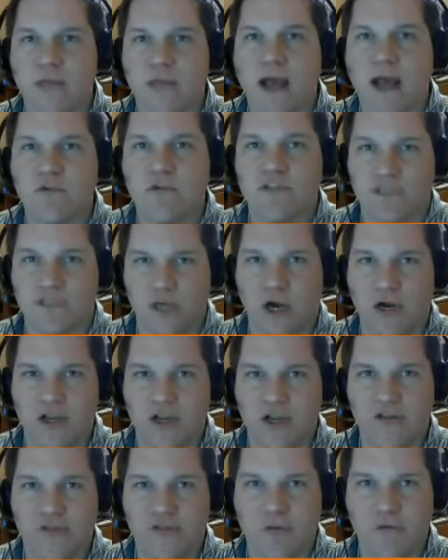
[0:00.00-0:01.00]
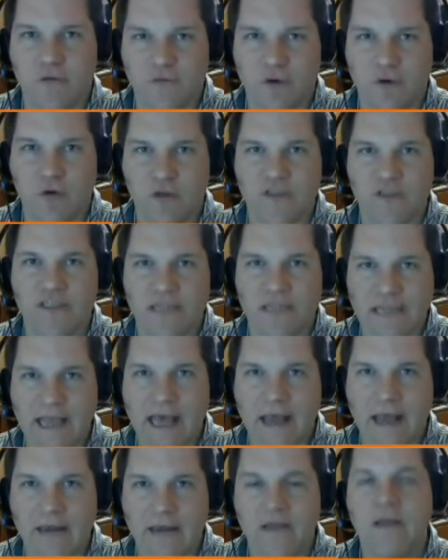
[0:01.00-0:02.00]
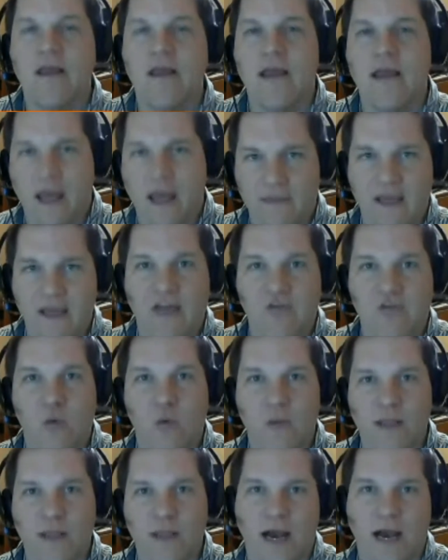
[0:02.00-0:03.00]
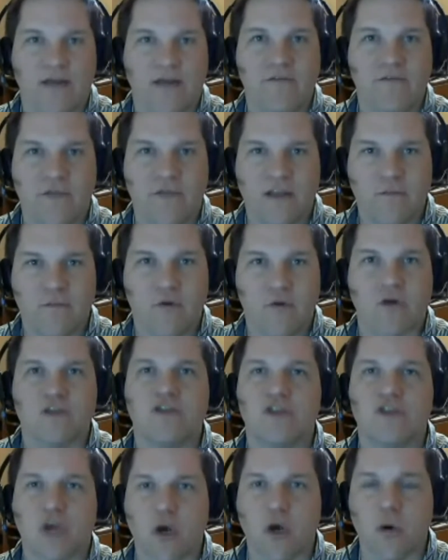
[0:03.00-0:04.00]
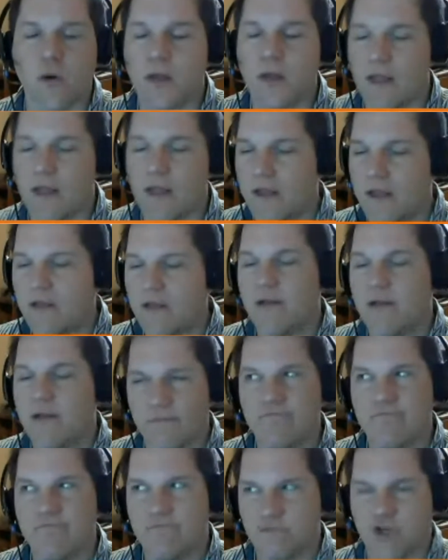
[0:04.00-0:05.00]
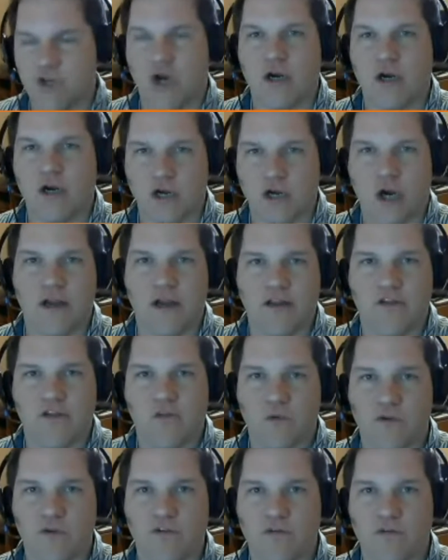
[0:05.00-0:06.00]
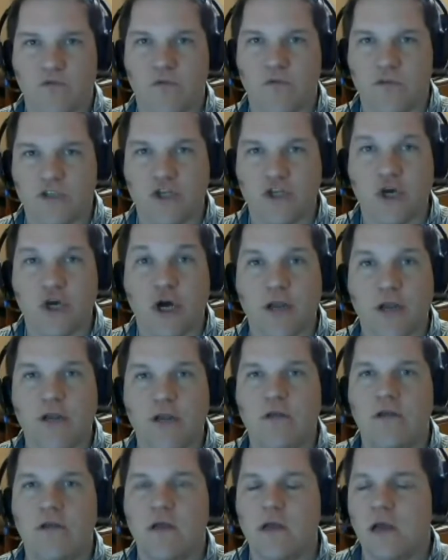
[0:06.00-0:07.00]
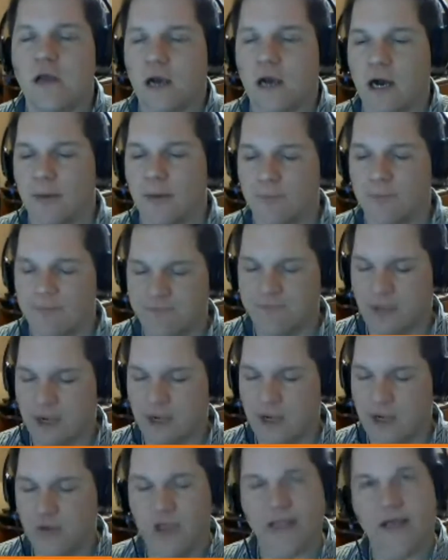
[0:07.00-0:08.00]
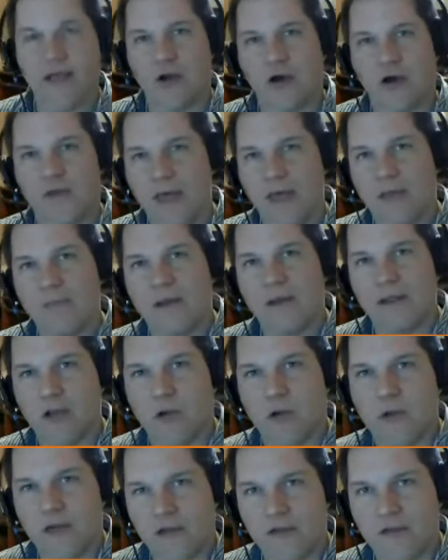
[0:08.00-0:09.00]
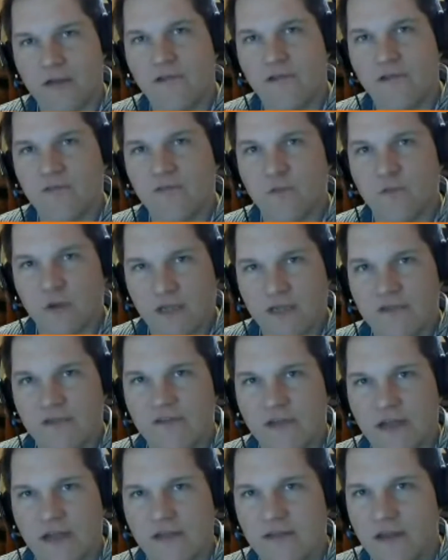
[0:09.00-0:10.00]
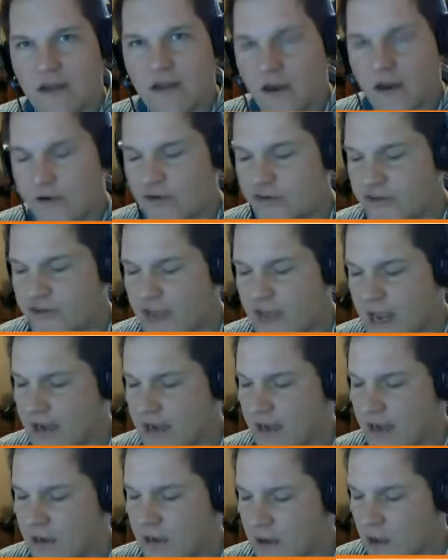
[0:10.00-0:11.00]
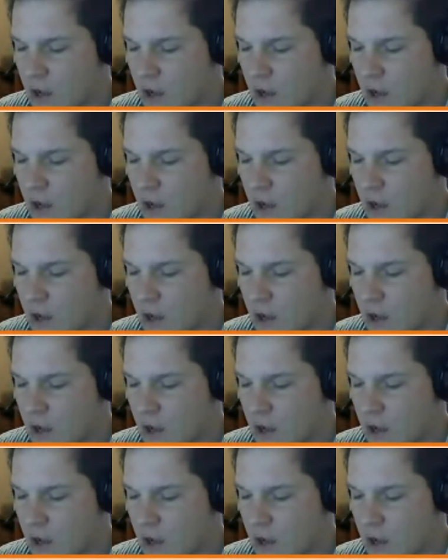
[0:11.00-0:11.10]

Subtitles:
that was the audience they were focused to get, and that's what we got on Facebook. So target audience was good, and you can get all that by going to the Facebook Insights and understanding